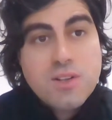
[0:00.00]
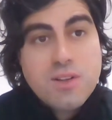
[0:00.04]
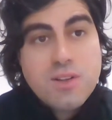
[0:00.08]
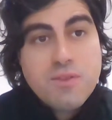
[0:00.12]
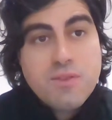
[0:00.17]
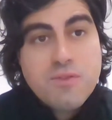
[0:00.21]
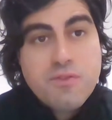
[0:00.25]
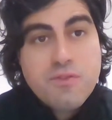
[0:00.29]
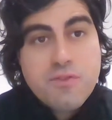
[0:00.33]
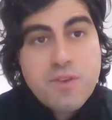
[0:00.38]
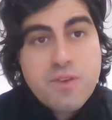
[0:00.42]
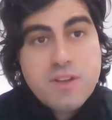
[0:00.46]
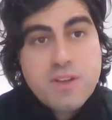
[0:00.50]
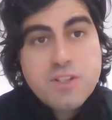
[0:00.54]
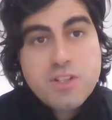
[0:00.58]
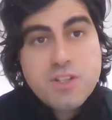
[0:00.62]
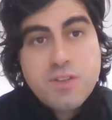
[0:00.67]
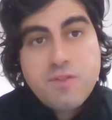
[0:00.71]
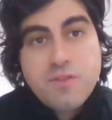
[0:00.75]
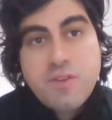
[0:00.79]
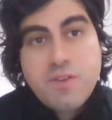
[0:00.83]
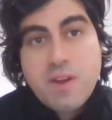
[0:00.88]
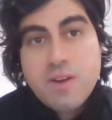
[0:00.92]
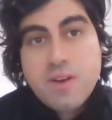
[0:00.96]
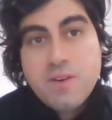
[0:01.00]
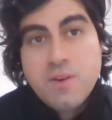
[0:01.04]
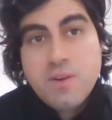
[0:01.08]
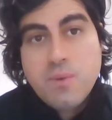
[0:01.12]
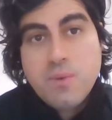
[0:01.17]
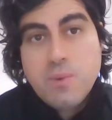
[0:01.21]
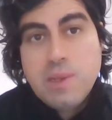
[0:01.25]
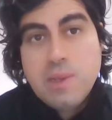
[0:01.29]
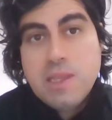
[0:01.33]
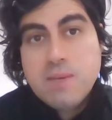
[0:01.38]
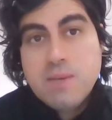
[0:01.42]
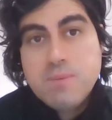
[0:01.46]
and French defender
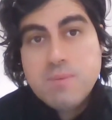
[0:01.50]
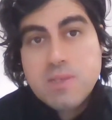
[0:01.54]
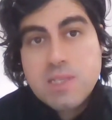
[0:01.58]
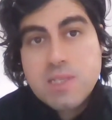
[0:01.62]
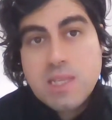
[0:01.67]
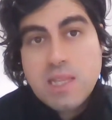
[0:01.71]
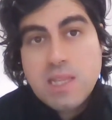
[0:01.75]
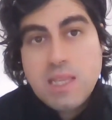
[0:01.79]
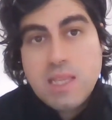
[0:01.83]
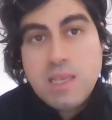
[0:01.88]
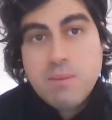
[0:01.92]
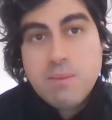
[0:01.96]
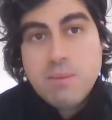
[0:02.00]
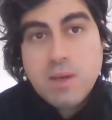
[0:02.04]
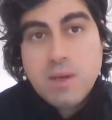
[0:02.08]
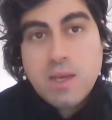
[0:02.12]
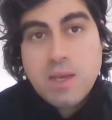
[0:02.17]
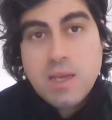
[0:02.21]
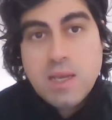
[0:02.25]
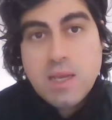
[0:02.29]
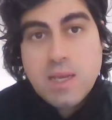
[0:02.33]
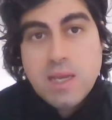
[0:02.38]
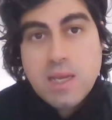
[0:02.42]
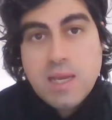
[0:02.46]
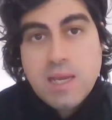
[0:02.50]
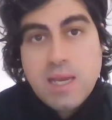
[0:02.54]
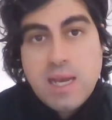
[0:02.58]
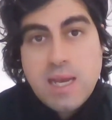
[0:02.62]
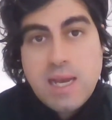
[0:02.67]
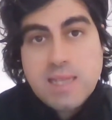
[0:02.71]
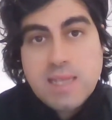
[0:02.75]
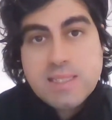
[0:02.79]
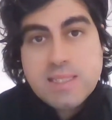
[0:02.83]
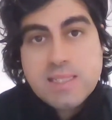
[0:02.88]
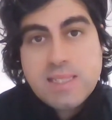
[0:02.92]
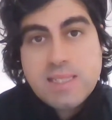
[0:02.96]
William Saliba
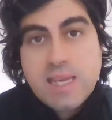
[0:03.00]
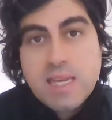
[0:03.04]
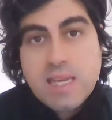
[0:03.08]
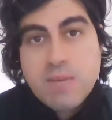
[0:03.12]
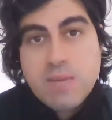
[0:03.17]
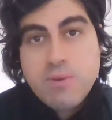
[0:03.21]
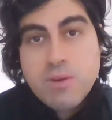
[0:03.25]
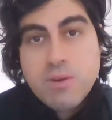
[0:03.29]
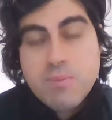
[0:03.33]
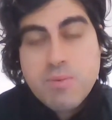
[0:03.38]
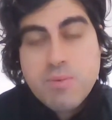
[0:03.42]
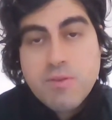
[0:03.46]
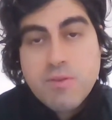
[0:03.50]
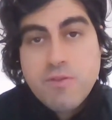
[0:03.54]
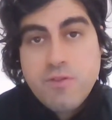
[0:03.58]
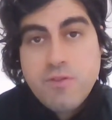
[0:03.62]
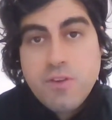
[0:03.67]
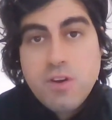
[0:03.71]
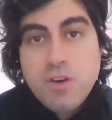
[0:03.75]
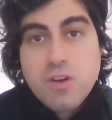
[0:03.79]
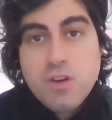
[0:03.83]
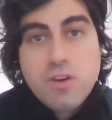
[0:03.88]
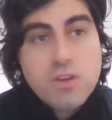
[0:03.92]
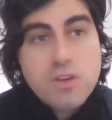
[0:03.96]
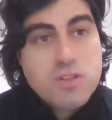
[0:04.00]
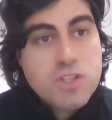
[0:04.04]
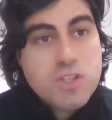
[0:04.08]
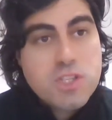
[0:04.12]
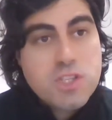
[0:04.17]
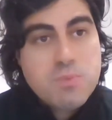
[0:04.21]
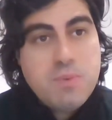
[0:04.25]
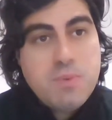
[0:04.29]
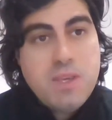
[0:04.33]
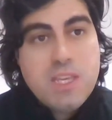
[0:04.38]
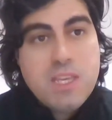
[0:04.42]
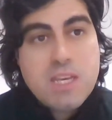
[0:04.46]
had said he would prefer not to
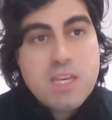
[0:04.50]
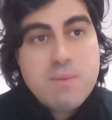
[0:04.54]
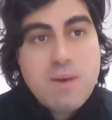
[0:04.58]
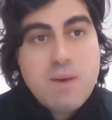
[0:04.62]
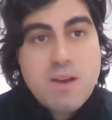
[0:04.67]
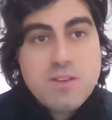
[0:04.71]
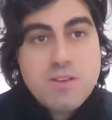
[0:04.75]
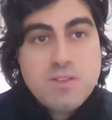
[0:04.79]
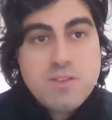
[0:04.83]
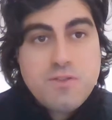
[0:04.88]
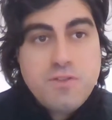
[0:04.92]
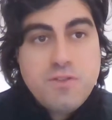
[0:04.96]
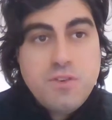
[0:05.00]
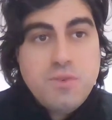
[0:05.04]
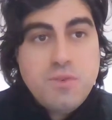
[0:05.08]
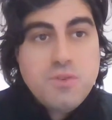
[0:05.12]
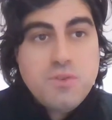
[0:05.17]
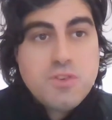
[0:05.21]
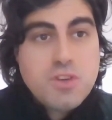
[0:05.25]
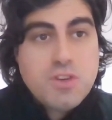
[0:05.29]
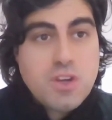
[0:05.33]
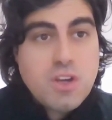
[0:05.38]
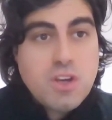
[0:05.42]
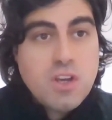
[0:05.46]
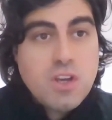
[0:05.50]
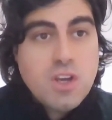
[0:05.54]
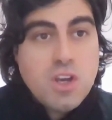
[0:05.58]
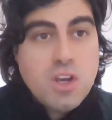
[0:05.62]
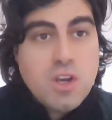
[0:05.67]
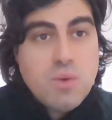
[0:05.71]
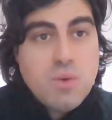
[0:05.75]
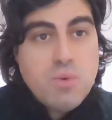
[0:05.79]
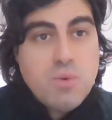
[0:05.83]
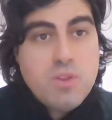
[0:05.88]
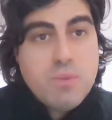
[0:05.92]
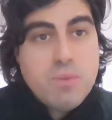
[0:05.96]
speak about his future,
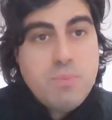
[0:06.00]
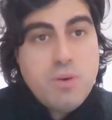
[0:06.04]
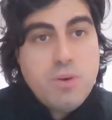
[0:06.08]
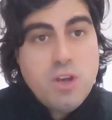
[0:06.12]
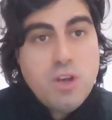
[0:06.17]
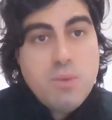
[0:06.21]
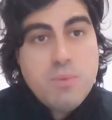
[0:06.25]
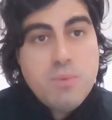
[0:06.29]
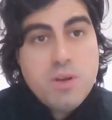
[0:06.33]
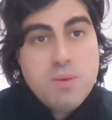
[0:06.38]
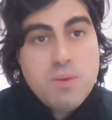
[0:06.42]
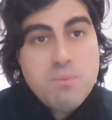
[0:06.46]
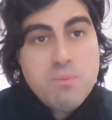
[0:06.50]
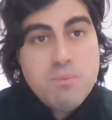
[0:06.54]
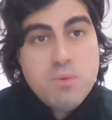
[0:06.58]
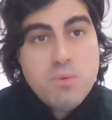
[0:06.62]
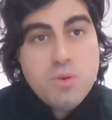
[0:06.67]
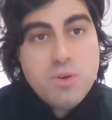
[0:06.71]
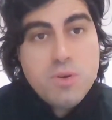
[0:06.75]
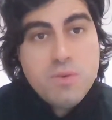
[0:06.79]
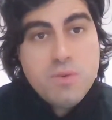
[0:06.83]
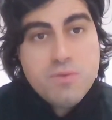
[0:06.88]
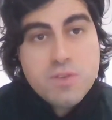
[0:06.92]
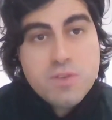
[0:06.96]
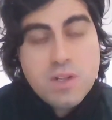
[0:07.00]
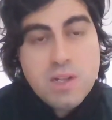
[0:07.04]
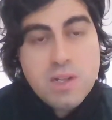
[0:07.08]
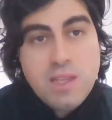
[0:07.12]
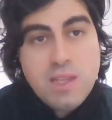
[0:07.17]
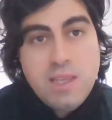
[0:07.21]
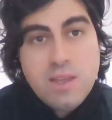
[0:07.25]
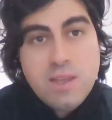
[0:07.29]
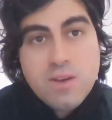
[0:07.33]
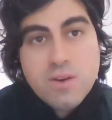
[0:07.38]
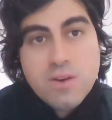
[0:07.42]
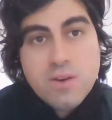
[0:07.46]
with a permanent move to
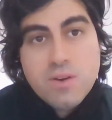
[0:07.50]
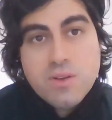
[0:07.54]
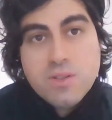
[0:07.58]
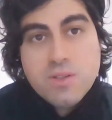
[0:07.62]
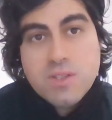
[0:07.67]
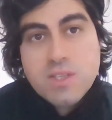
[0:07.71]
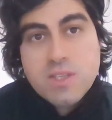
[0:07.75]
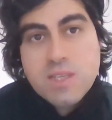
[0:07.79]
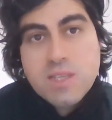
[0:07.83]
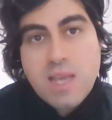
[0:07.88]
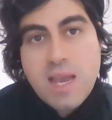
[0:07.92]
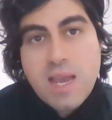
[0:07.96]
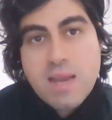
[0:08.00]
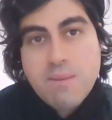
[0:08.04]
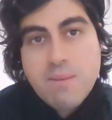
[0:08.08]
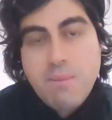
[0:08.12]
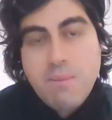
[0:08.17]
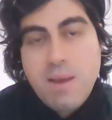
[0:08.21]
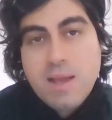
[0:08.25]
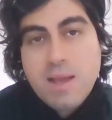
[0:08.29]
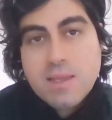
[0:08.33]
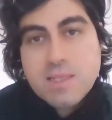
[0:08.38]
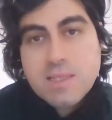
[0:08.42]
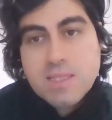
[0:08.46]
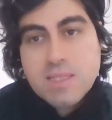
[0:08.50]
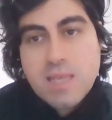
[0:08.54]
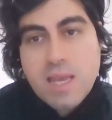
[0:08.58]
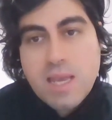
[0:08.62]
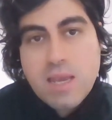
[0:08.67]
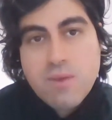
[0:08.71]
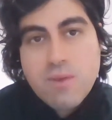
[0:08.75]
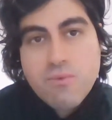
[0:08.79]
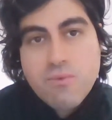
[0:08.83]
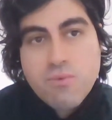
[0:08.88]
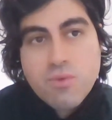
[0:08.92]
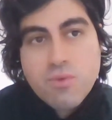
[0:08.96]
Ligue 1 side
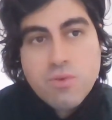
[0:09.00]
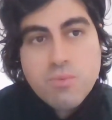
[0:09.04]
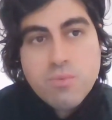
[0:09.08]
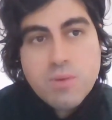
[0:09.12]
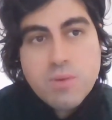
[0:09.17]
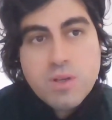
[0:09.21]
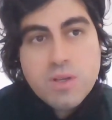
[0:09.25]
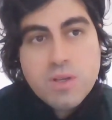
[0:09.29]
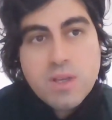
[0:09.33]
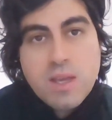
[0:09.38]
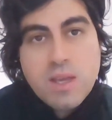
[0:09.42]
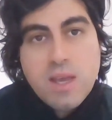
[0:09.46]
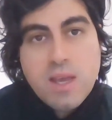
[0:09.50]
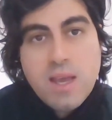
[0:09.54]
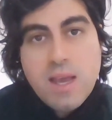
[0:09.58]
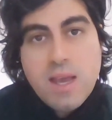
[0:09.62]
Marseille rumoured.